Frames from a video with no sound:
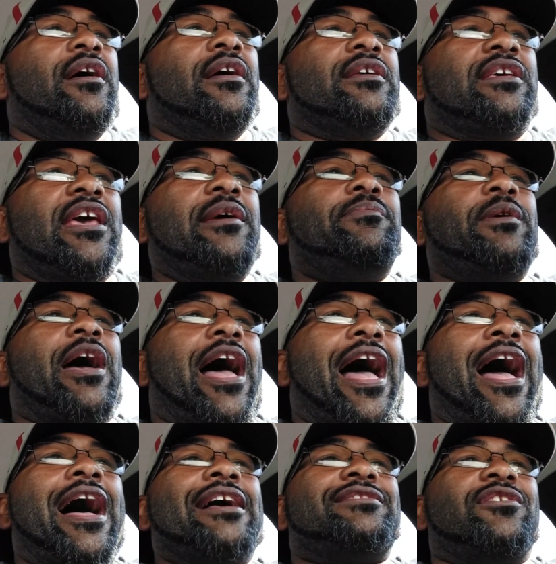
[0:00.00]
Keep your
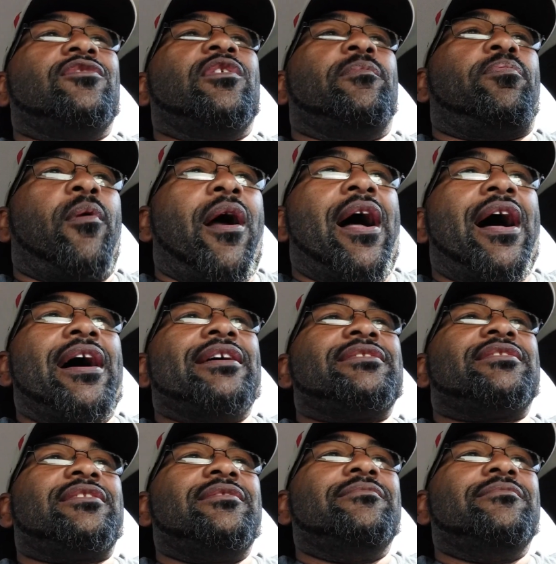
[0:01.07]
eyes on the prize.